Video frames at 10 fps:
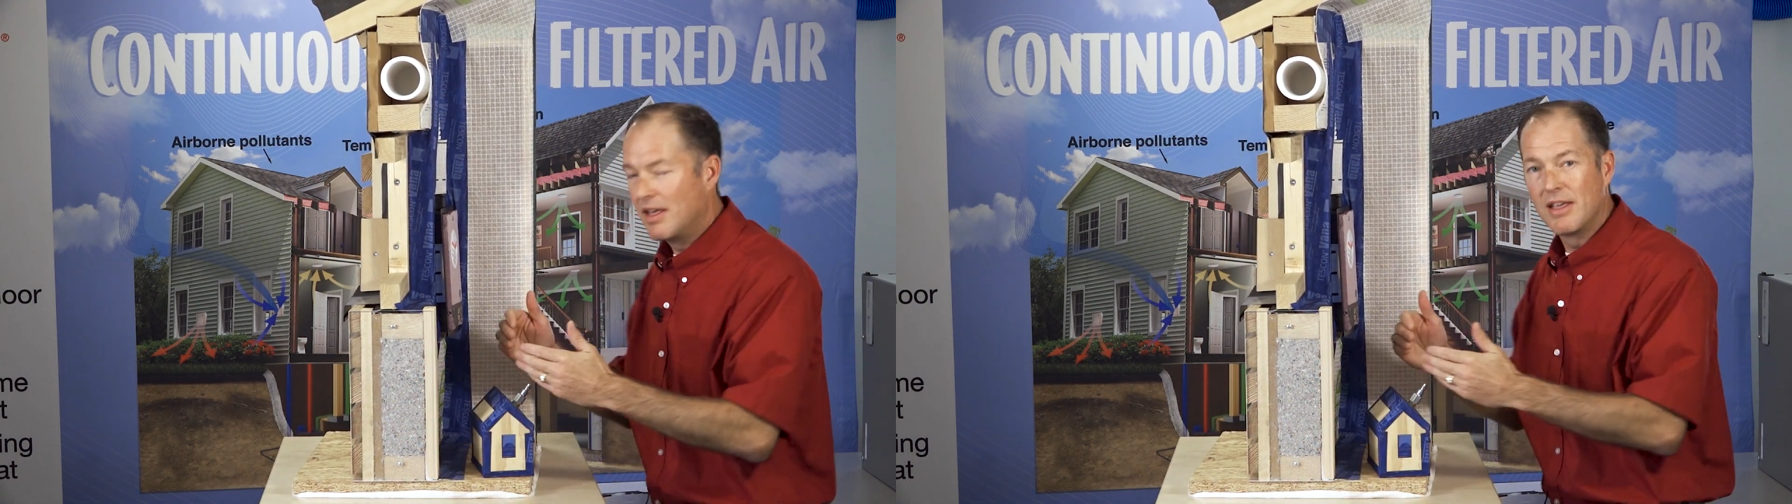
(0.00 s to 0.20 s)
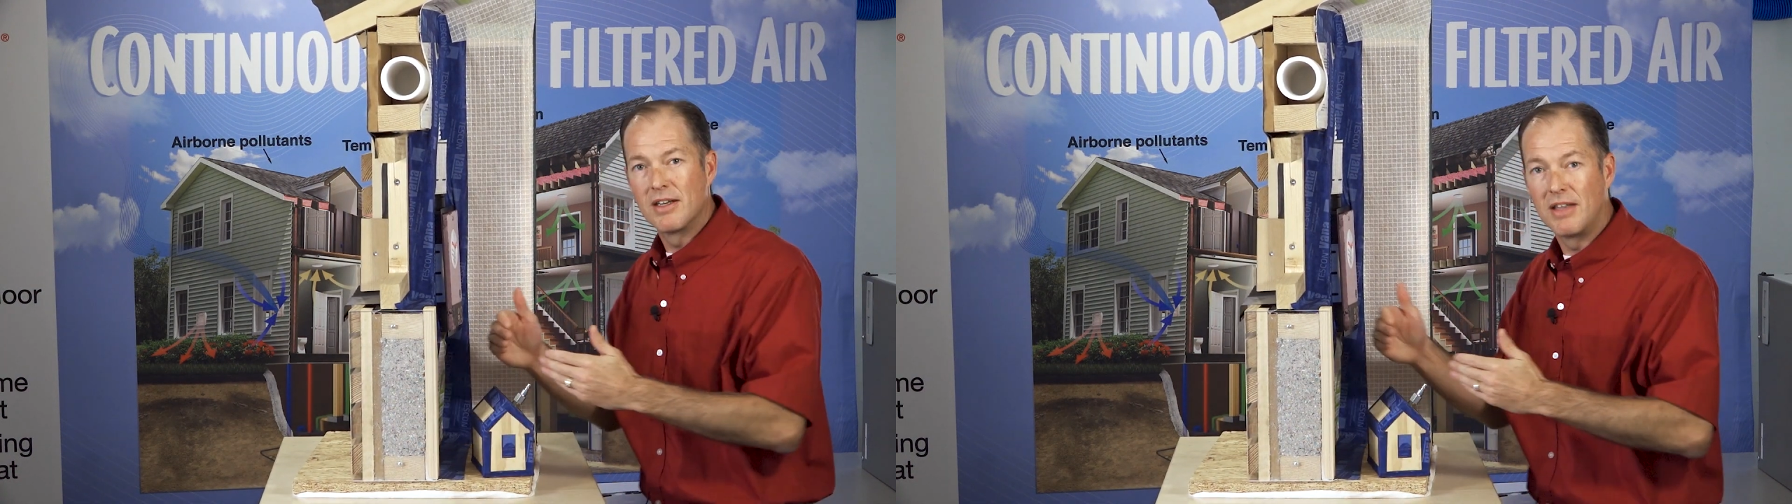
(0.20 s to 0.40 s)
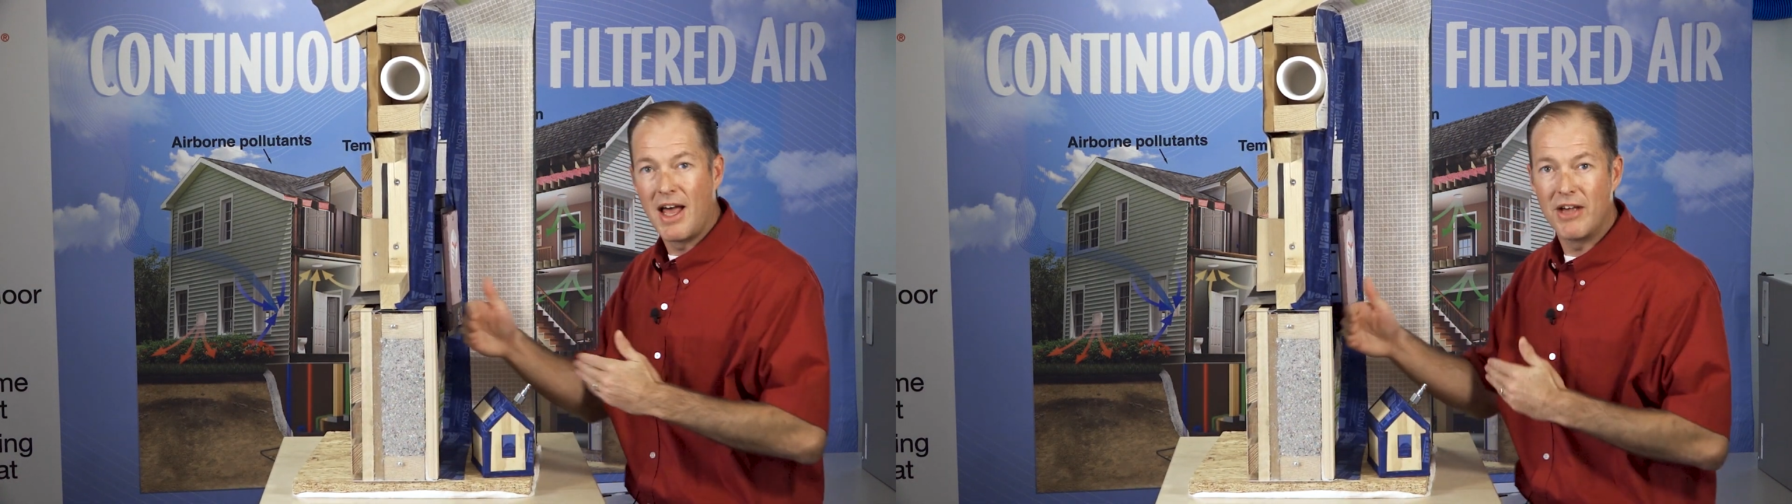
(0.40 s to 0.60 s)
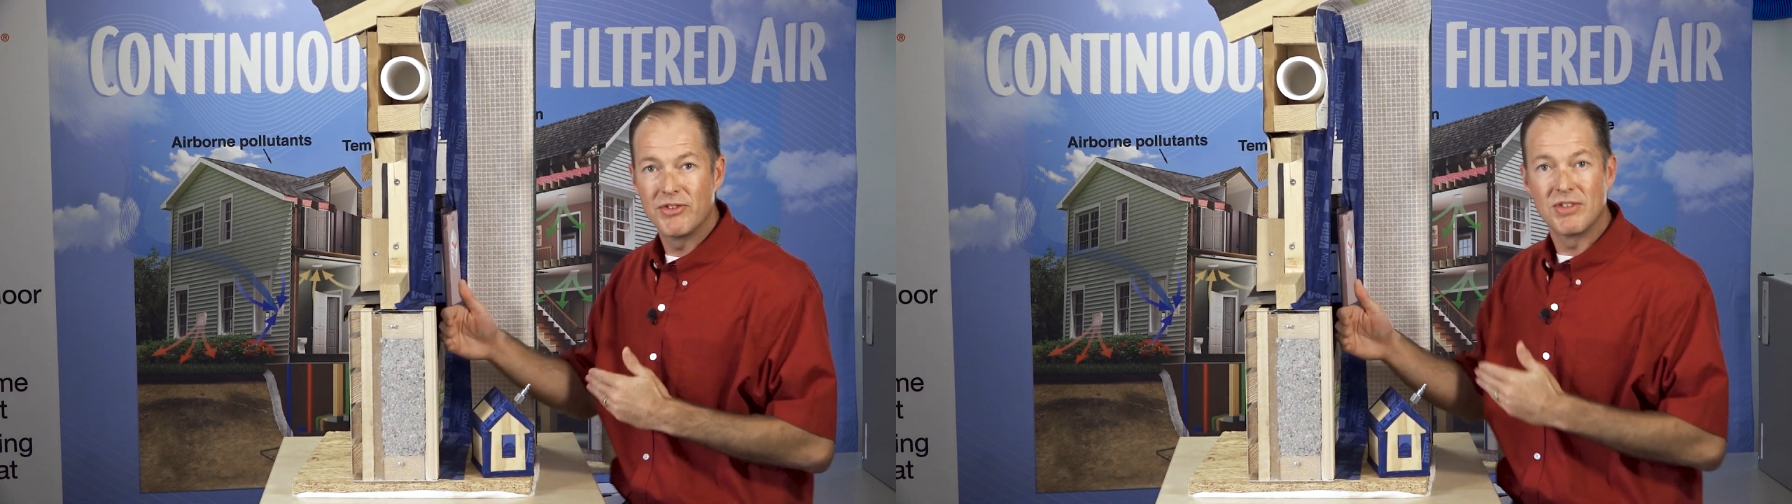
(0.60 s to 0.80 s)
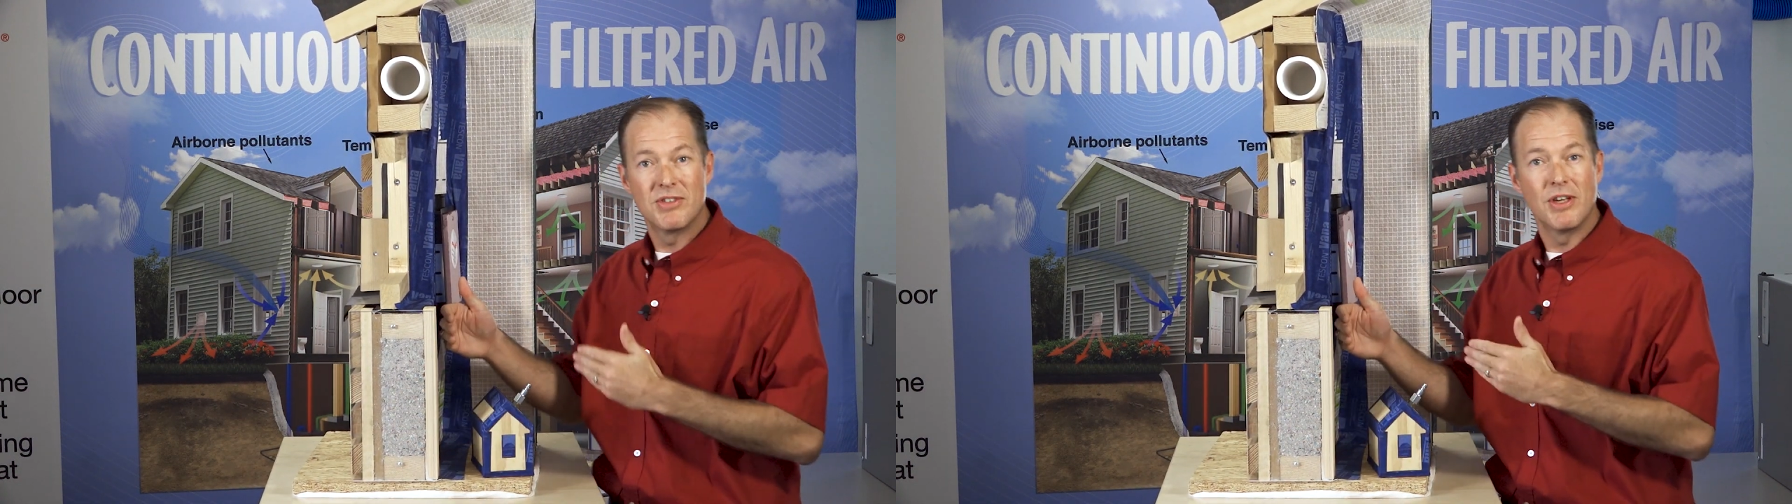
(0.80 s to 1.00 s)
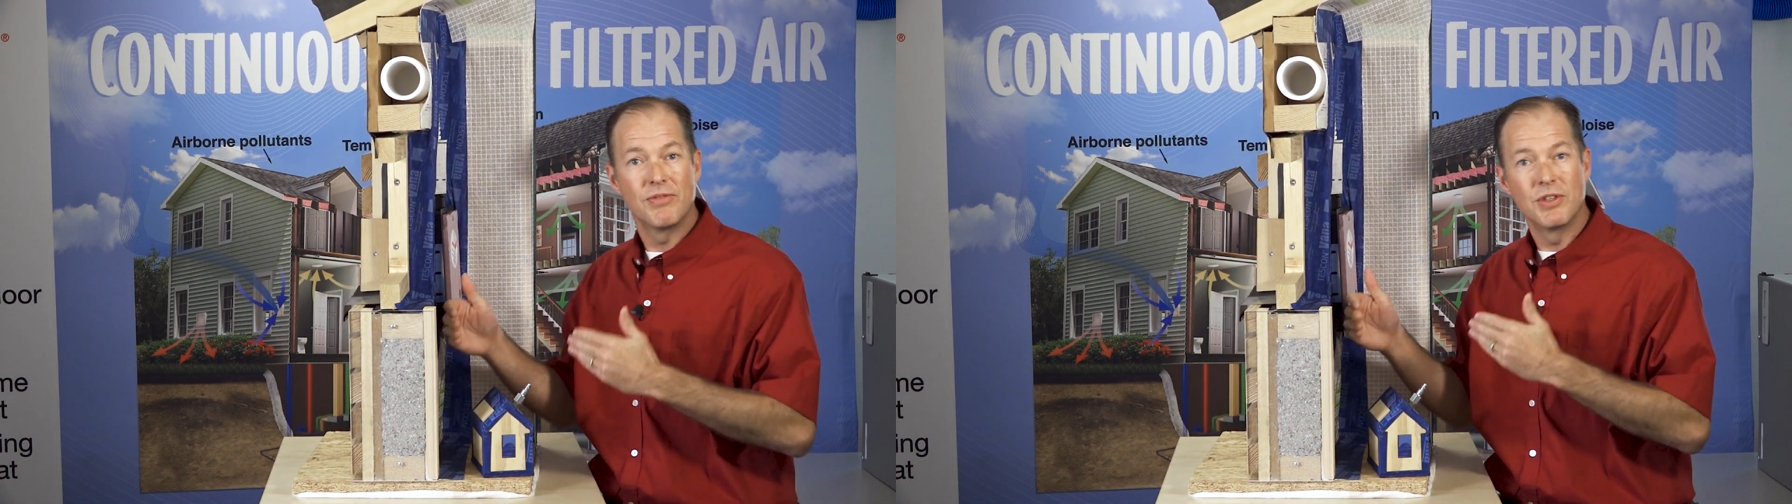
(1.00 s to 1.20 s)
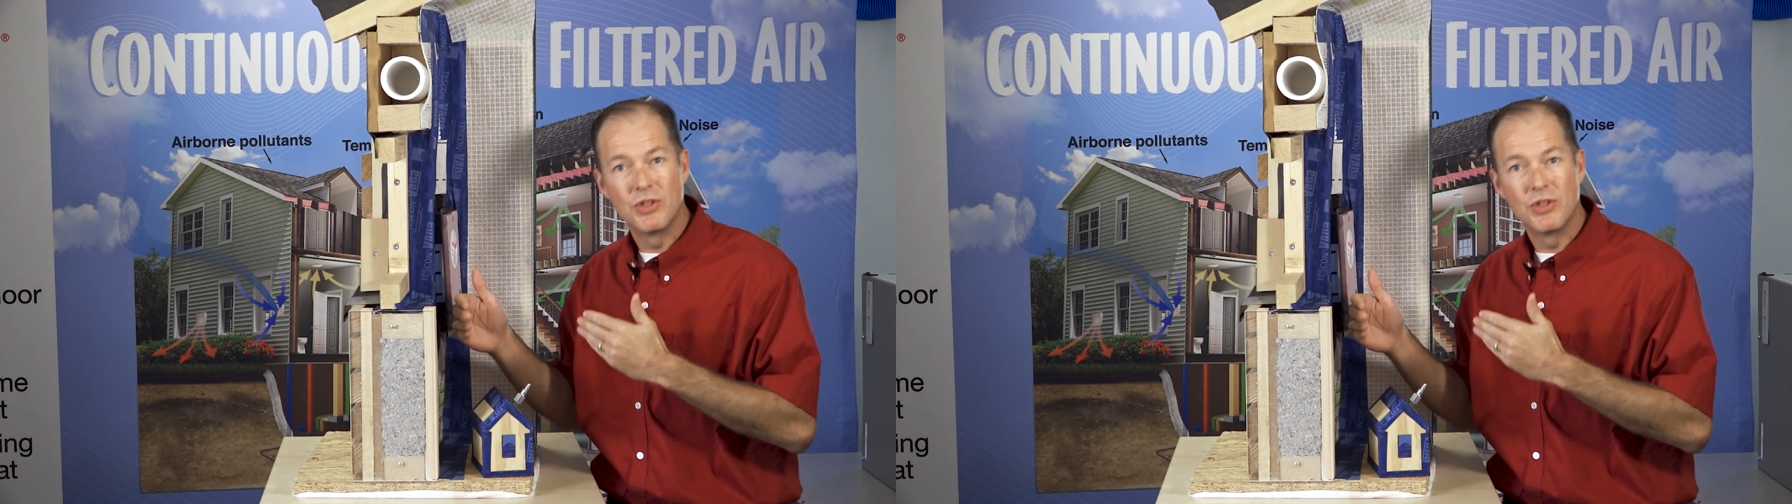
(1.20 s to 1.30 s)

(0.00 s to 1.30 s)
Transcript: it allows itself to